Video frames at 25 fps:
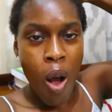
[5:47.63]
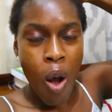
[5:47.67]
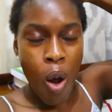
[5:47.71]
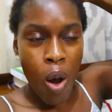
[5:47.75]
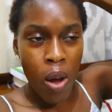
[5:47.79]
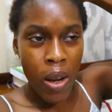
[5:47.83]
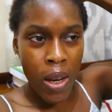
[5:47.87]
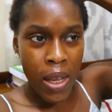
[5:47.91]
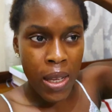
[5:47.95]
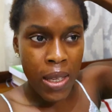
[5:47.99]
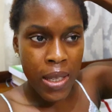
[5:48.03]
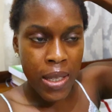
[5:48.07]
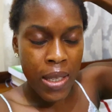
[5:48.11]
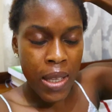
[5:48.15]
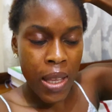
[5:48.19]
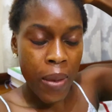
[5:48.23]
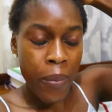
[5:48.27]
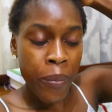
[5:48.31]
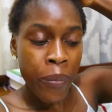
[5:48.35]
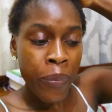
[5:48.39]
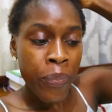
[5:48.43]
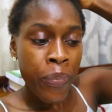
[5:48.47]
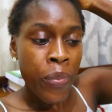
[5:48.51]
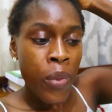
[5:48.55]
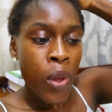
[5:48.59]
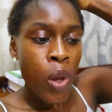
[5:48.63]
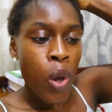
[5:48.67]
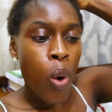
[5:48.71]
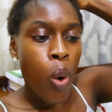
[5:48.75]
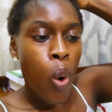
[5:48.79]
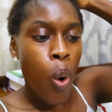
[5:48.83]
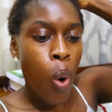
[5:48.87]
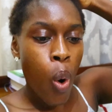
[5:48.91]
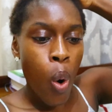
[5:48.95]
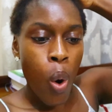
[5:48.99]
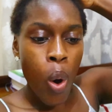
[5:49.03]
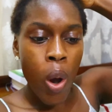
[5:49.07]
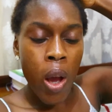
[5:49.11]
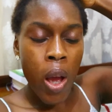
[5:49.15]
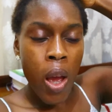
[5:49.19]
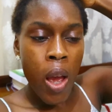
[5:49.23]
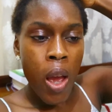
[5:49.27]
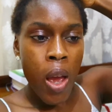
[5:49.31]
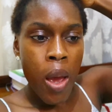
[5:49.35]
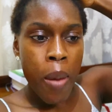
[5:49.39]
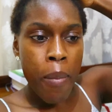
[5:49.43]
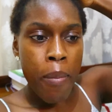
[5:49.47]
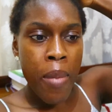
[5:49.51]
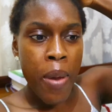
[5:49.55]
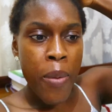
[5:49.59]
Honestly. Or
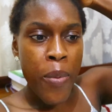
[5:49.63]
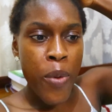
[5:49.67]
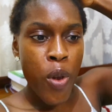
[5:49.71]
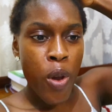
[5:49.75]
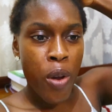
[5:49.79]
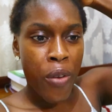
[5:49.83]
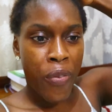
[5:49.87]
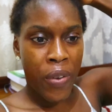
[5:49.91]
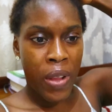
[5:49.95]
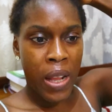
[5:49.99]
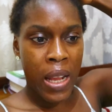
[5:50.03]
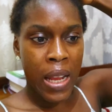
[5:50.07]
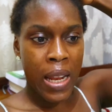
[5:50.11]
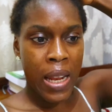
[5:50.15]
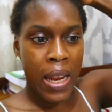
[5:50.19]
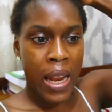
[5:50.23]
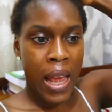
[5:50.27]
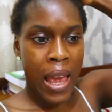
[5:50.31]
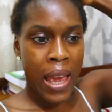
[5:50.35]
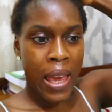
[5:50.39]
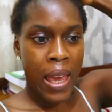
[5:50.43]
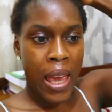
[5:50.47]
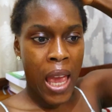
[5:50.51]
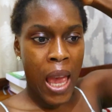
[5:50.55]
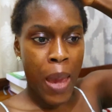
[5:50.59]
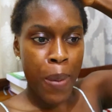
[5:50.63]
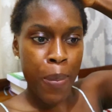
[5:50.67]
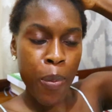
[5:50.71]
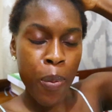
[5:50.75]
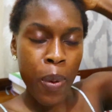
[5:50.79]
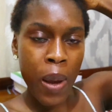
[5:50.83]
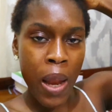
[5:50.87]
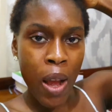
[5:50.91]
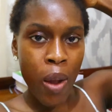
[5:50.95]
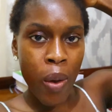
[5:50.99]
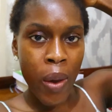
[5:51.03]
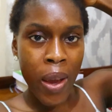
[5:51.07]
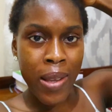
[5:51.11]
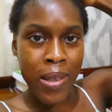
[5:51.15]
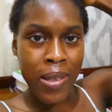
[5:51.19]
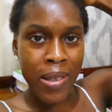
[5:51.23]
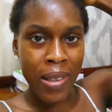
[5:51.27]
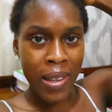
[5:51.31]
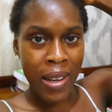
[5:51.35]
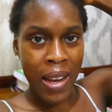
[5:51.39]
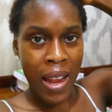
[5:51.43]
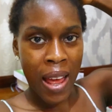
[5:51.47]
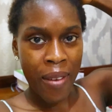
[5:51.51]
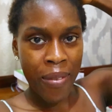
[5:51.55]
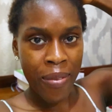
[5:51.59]
maybe you're feeling like people are going
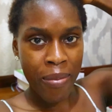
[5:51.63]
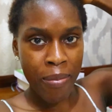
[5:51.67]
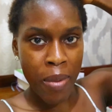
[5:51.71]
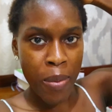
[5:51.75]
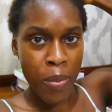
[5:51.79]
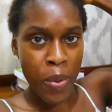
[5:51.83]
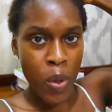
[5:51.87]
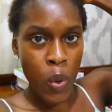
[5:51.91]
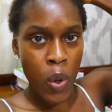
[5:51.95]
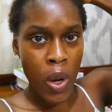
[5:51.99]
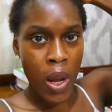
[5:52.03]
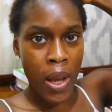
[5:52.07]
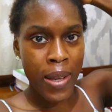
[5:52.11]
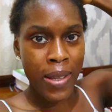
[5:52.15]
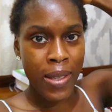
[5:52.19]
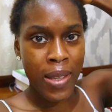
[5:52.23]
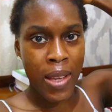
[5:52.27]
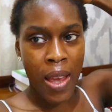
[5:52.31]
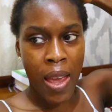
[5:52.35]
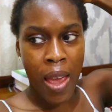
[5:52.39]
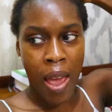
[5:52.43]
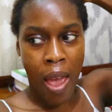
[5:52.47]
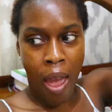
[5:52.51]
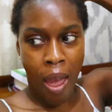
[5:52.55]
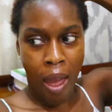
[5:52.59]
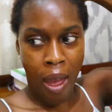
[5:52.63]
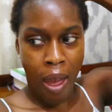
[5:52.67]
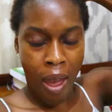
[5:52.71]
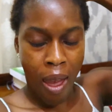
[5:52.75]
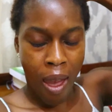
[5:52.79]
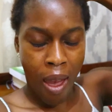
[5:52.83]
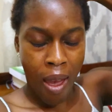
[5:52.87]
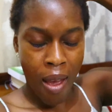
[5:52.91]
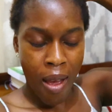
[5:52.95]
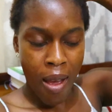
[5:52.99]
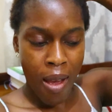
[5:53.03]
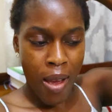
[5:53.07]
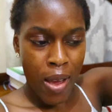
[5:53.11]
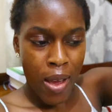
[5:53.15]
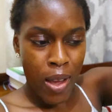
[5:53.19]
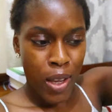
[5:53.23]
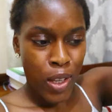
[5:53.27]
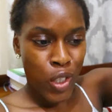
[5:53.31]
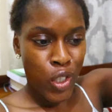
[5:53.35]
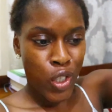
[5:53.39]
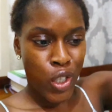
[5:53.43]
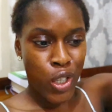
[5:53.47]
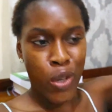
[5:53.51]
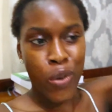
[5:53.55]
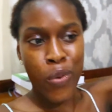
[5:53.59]
to laugh. Maybe they don't say, hey,
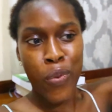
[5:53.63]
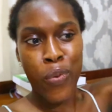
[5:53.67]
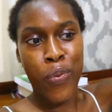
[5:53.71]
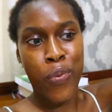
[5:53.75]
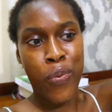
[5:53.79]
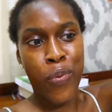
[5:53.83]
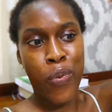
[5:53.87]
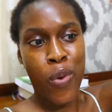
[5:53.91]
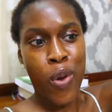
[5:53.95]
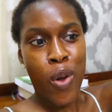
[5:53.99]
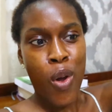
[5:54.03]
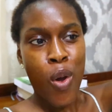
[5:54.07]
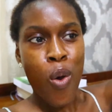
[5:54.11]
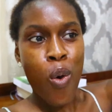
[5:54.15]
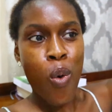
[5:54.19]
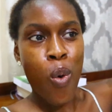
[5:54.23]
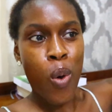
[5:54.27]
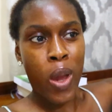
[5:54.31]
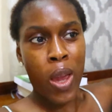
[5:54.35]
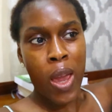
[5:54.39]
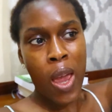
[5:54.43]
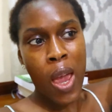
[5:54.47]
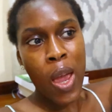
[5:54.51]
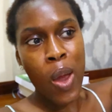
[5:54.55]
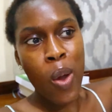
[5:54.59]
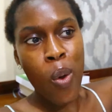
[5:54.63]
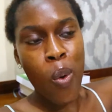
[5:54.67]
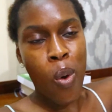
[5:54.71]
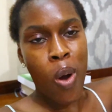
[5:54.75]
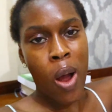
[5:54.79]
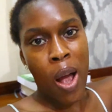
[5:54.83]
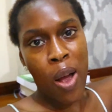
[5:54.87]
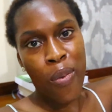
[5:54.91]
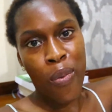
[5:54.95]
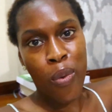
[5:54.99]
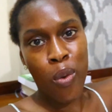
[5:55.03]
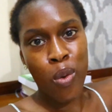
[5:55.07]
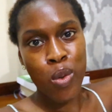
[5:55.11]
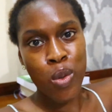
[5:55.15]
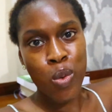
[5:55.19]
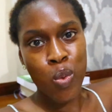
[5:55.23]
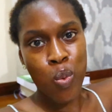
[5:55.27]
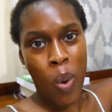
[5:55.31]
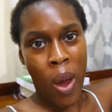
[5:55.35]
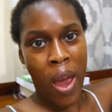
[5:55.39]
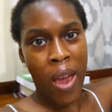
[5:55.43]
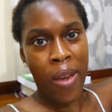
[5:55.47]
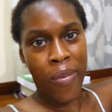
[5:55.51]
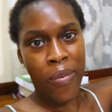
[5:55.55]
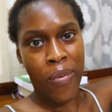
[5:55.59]
chief, okay, Kokafor's
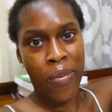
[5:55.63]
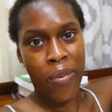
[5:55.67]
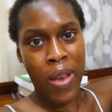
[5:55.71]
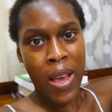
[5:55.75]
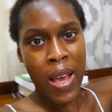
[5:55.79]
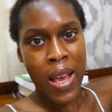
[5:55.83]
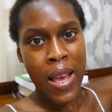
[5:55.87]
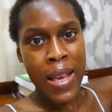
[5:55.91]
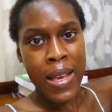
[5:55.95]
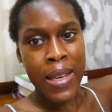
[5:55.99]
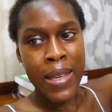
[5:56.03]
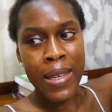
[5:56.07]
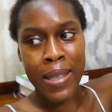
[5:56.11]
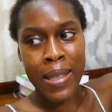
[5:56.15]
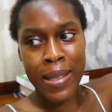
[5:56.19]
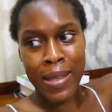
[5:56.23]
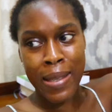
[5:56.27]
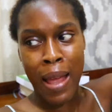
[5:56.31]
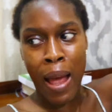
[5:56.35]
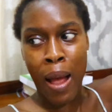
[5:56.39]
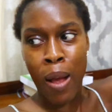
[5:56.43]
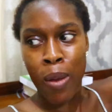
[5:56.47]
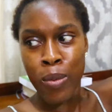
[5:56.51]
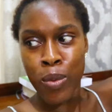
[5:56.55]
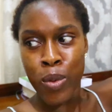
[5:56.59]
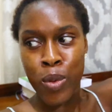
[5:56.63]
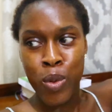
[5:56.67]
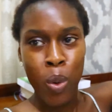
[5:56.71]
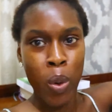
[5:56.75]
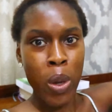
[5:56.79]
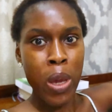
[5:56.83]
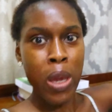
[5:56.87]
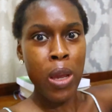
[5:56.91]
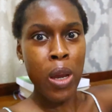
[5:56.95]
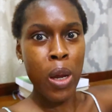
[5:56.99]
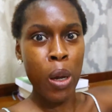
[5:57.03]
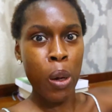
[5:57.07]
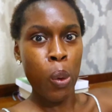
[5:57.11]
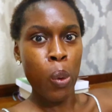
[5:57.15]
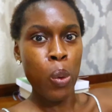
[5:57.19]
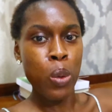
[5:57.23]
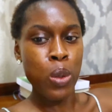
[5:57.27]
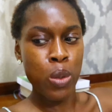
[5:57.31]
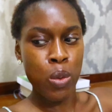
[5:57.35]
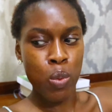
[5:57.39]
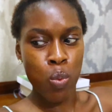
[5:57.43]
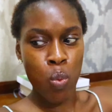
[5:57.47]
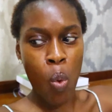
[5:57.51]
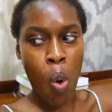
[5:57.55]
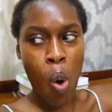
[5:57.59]
wife is now sewing
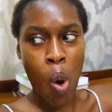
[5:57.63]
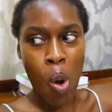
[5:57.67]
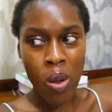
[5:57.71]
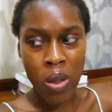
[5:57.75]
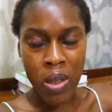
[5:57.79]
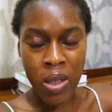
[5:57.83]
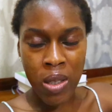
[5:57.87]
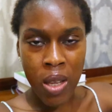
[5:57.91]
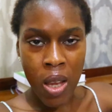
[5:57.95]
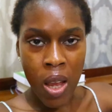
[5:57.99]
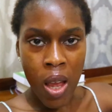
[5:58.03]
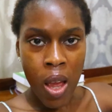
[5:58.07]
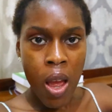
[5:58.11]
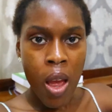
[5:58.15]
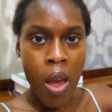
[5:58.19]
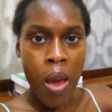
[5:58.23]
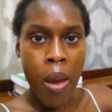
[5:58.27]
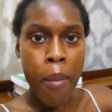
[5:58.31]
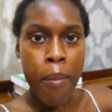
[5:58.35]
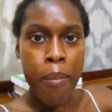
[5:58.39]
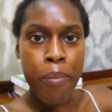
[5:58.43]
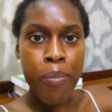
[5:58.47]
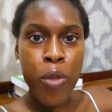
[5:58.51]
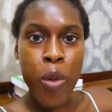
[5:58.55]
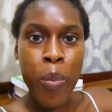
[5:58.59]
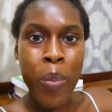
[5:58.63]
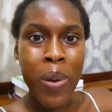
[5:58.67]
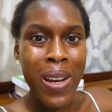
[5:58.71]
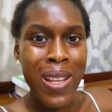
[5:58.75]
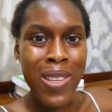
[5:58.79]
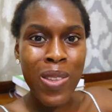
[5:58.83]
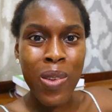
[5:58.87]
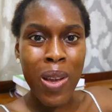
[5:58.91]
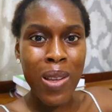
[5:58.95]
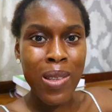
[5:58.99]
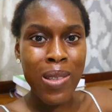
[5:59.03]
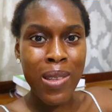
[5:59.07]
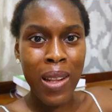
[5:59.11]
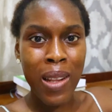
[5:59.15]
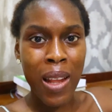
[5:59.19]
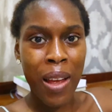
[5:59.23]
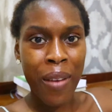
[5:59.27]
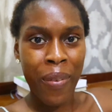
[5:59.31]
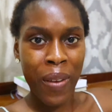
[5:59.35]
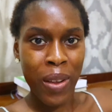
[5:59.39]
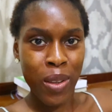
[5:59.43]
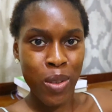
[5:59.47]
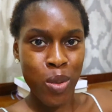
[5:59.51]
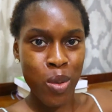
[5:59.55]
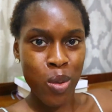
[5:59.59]
clothes. What? Nobody's going to
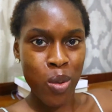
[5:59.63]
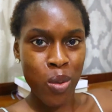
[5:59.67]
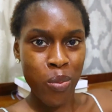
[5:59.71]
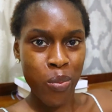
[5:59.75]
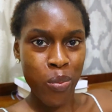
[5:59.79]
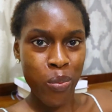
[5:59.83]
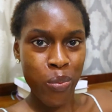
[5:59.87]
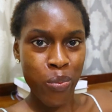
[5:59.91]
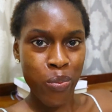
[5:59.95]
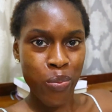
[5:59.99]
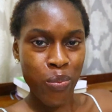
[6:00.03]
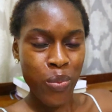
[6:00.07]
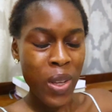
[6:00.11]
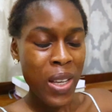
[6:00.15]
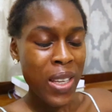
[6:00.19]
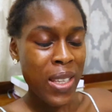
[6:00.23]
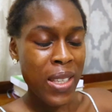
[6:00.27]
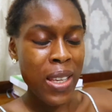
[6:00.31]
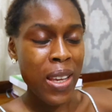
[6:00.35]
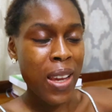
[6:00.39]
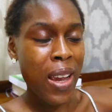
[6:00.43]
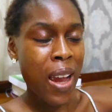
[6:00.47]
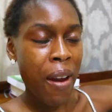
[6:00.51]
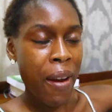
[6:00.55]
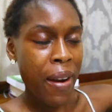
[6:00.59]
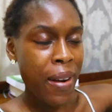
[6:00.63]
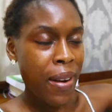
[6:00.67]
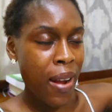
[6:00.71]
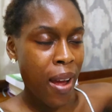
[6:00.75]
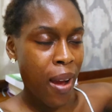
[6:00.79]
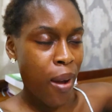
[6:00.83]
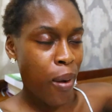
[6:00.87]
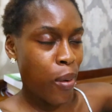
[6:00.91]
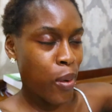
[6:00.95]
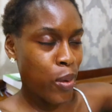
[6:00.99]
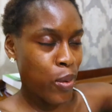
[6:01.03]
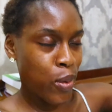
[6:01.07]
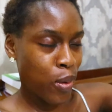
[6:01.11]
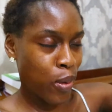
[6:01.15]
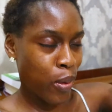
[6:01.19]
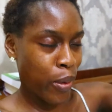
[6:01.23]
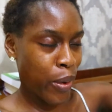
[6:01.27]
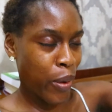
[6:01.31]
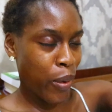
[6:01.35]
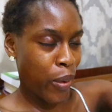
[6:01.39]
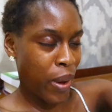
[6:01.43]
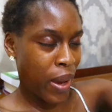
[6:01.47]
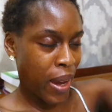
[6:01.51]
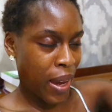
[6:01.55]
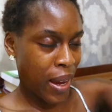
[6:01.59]
laugh at you. See, carry that hustle
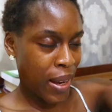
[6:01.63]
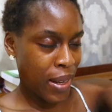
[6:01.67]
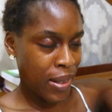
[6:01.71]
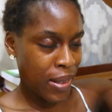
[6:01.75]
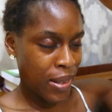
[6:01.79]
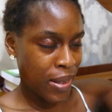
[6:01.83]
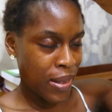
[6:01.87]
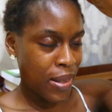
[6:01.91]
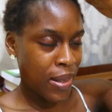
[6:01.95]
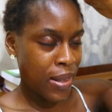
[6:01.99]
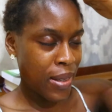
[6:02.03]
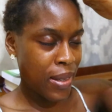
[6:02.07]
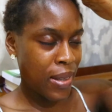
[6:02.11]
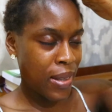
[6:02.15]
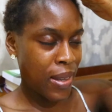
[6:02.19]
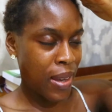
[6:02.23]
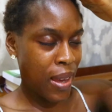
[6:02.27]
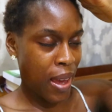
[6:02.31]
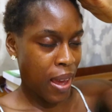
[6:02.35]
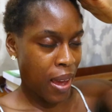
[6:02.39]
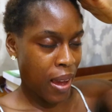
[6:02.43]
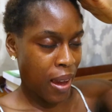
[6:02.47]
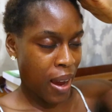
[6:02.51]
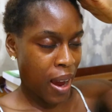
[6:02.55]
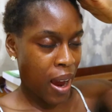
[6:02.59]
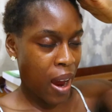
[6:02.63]
on your head this year.